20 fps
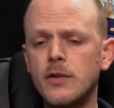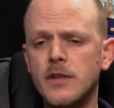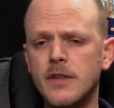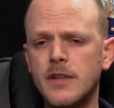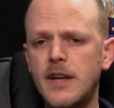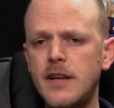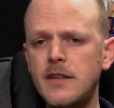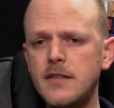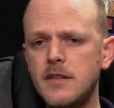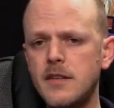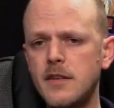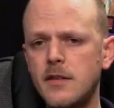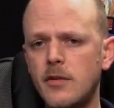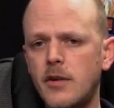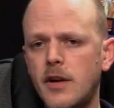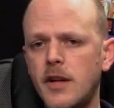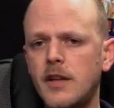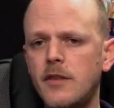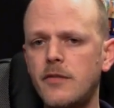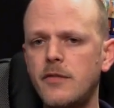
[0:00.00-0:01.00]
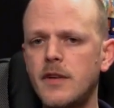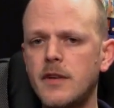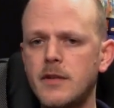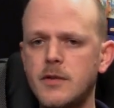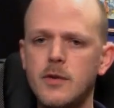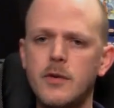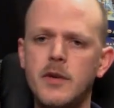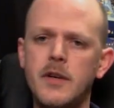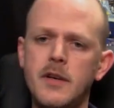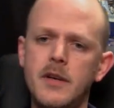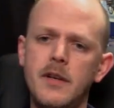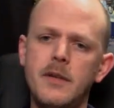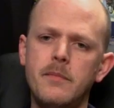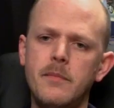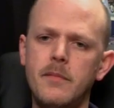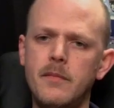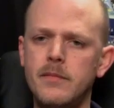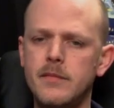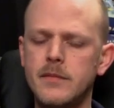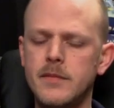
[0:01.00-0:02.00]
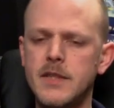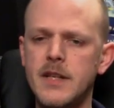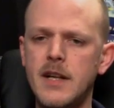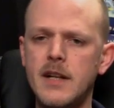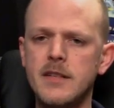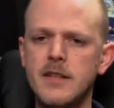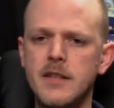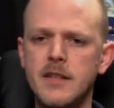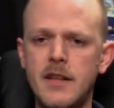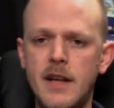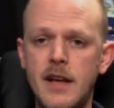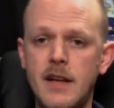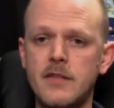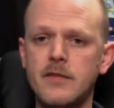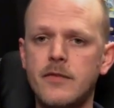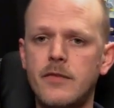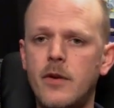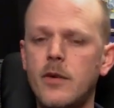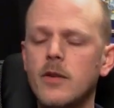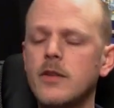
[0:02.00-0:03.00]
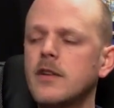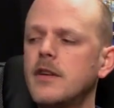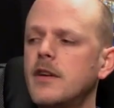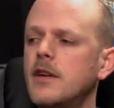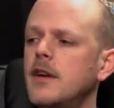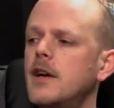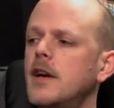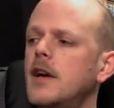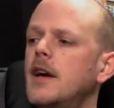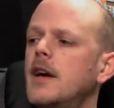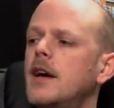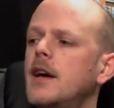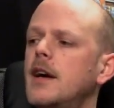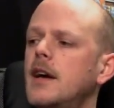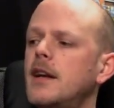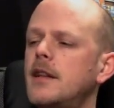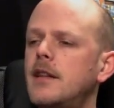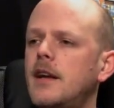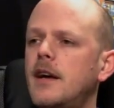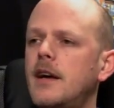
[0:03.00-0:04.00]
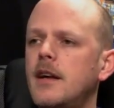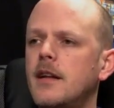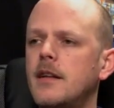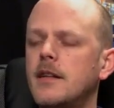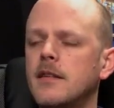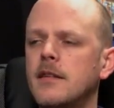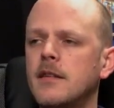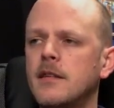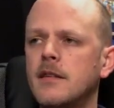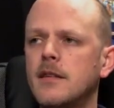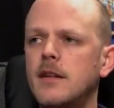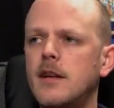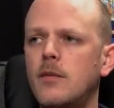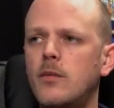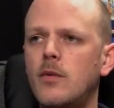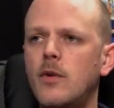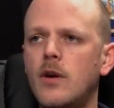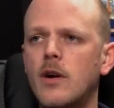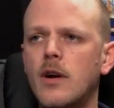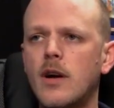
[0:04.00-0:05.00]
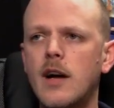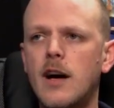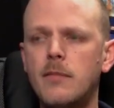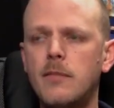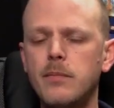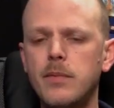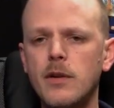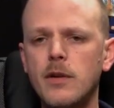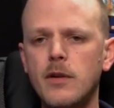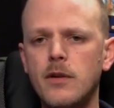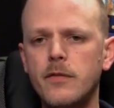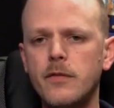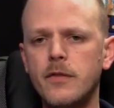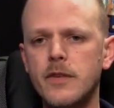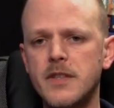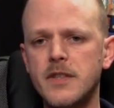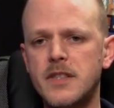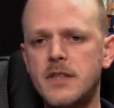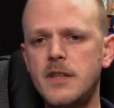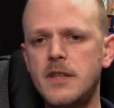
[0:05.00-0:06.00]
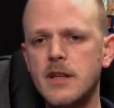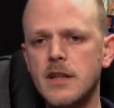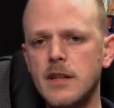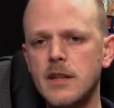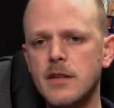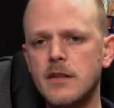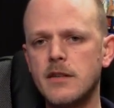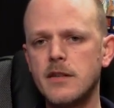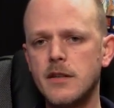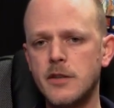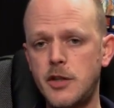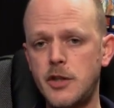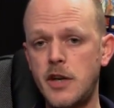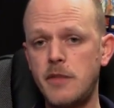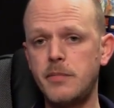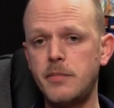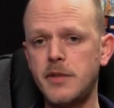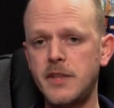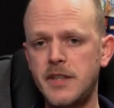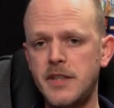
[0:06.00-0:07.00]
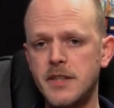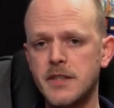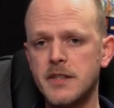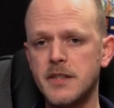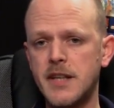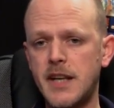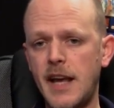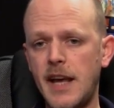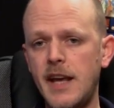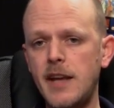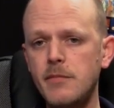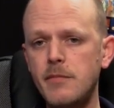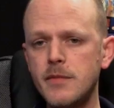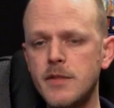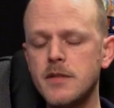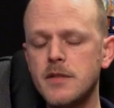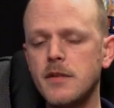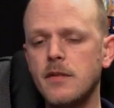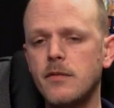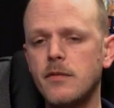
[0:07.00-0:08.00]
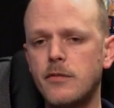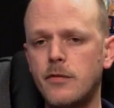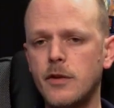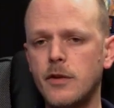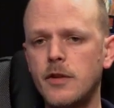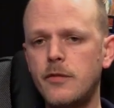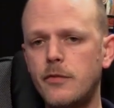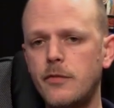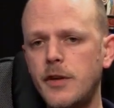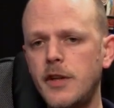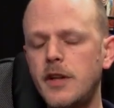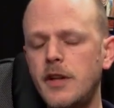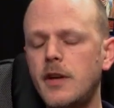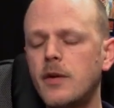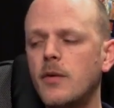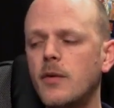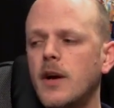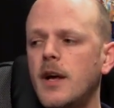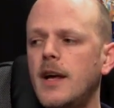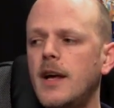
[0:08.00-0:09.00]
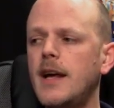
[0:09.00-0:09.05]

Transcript: test it or anything, so he sells it as faulty. Then there were a couple of sealed Japanese games for the 3DO,